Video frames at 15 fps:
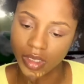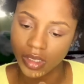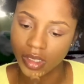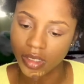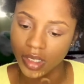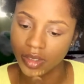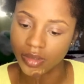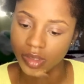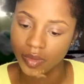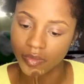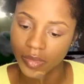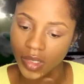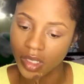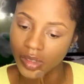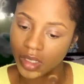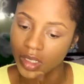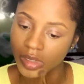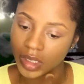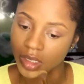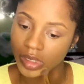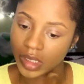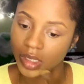how to make
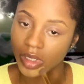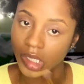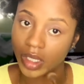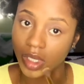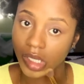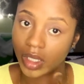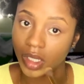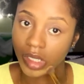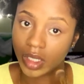hair.